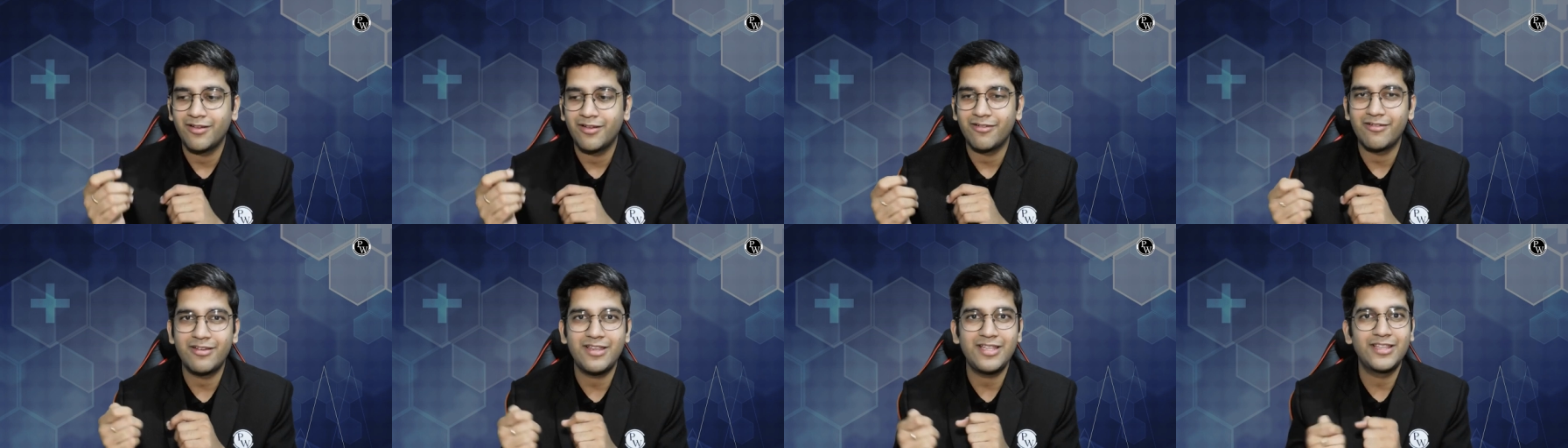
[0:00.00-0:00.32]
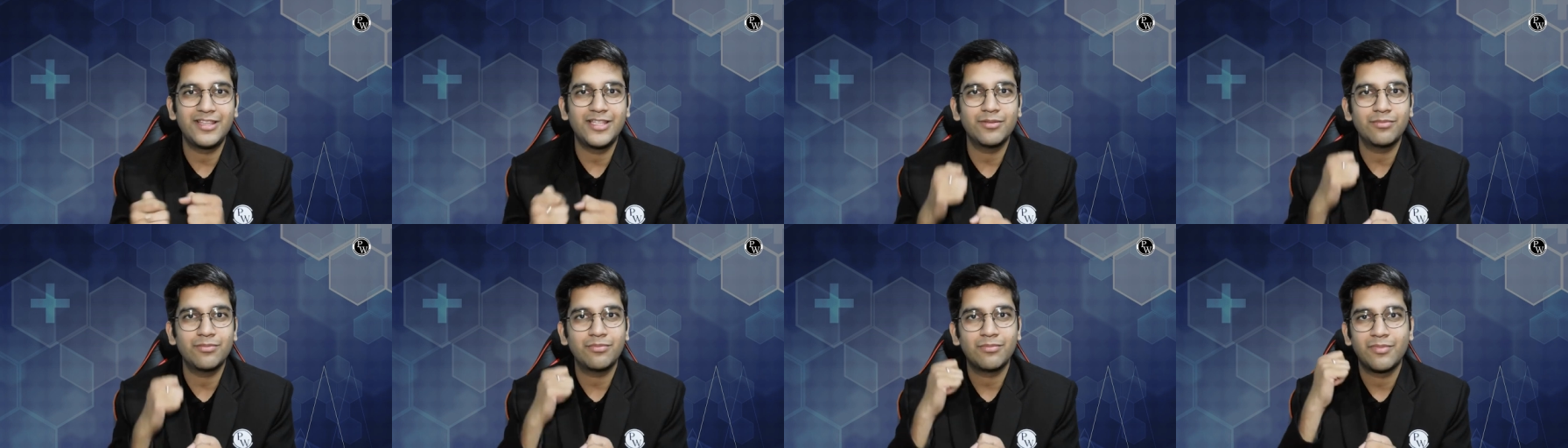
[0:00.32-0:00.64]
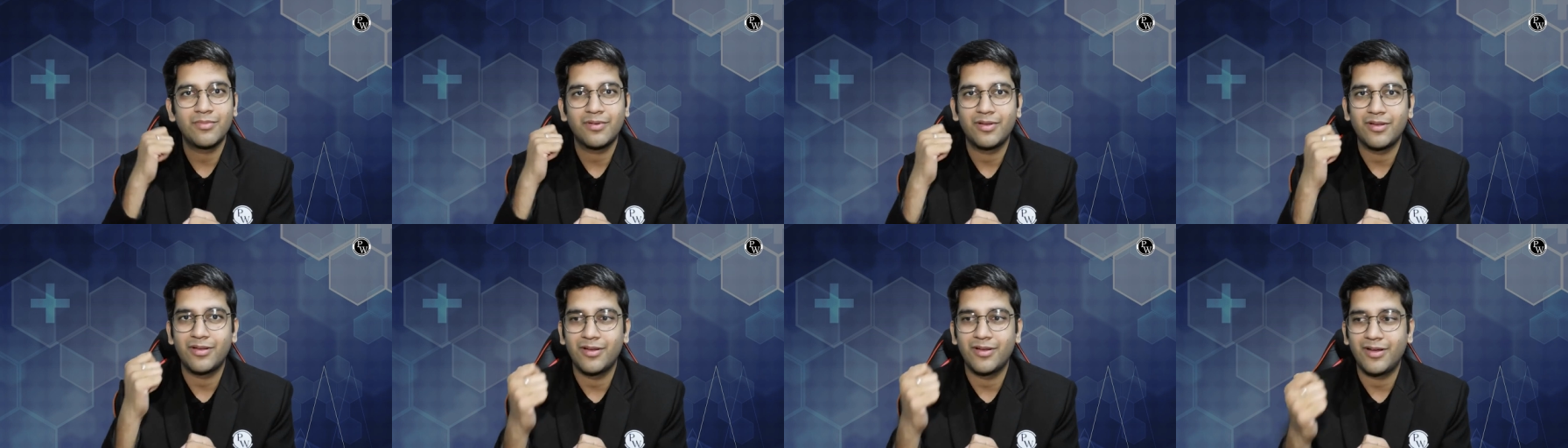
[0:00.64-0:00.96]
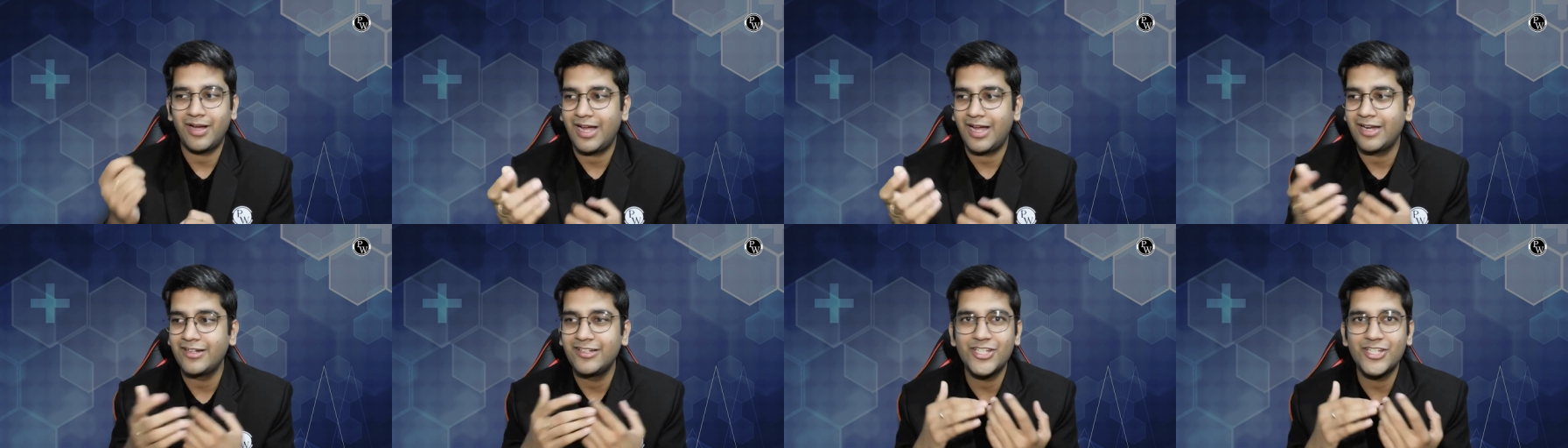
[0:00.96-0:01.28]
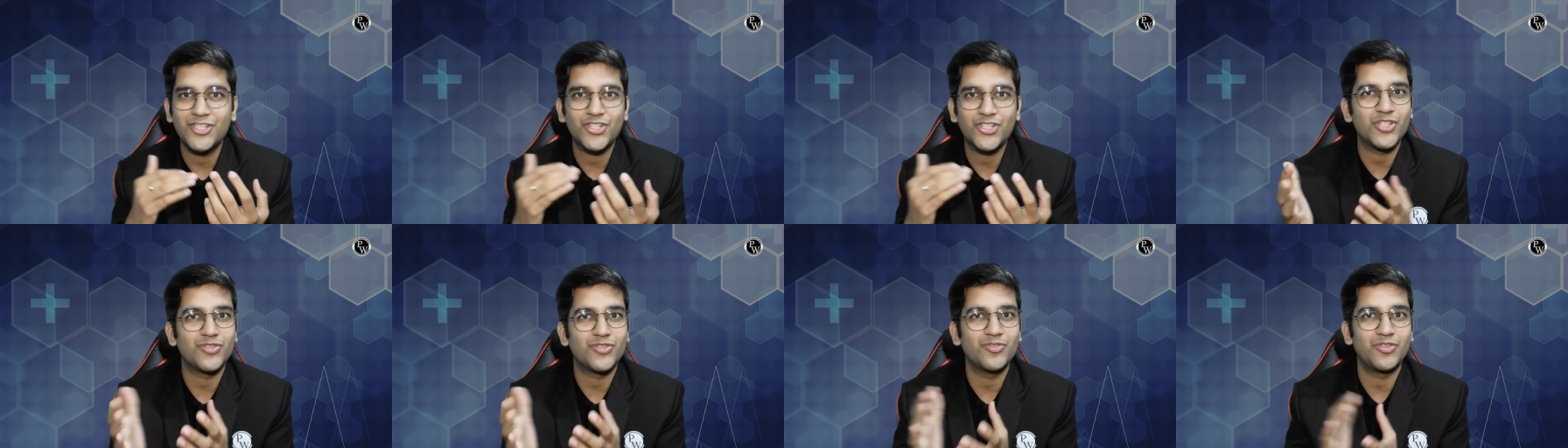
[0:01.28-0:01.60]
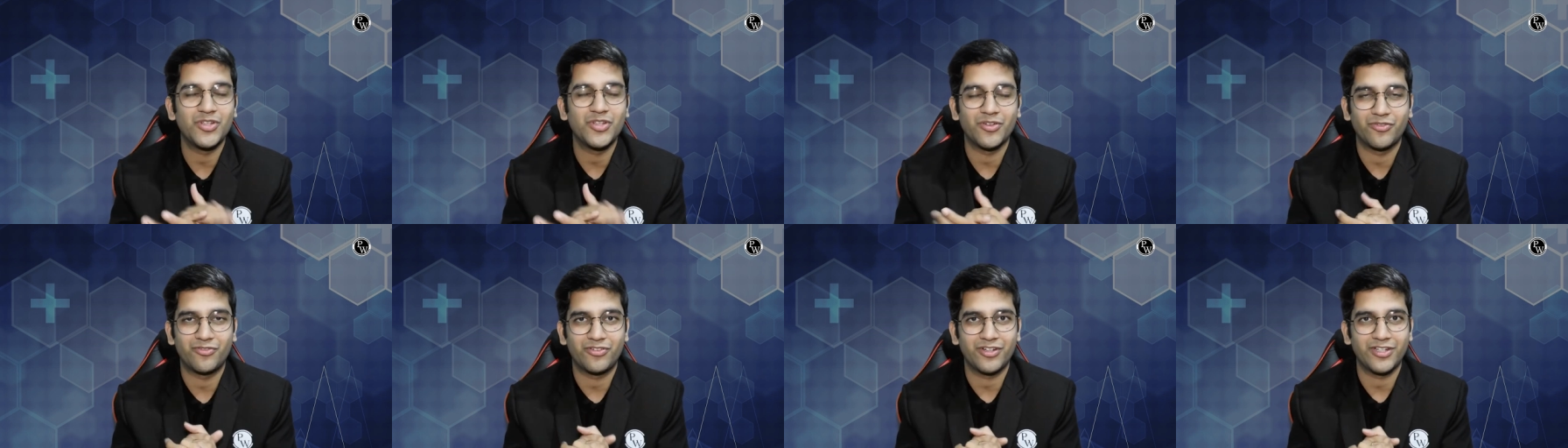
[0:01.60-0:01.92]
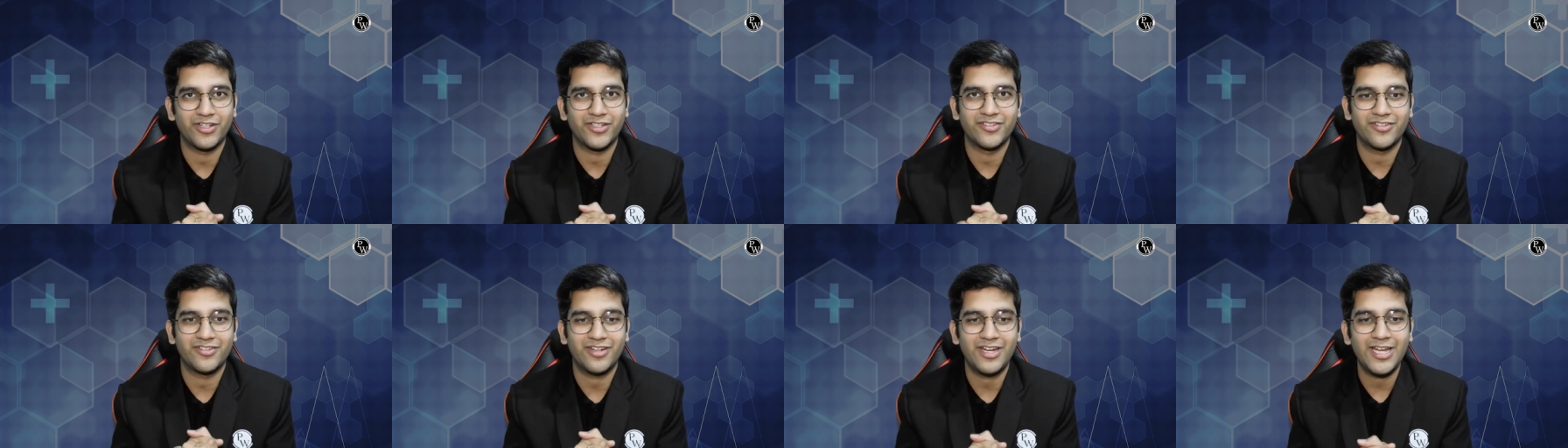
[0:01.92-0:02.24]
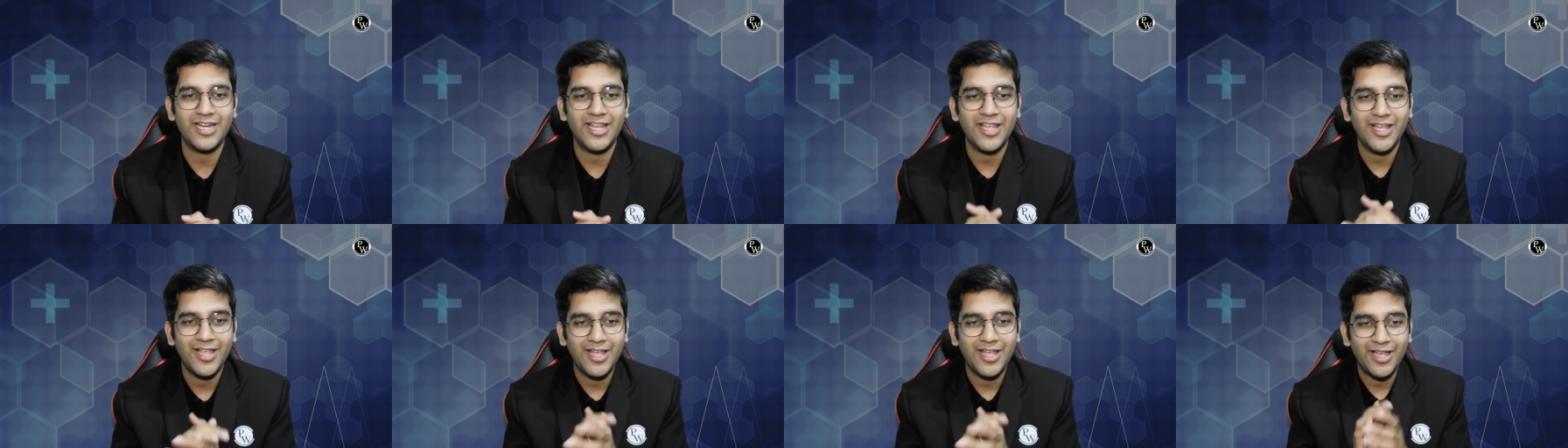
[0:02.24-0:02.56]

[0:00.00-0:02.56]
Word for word: read them and discuss with your friends, right?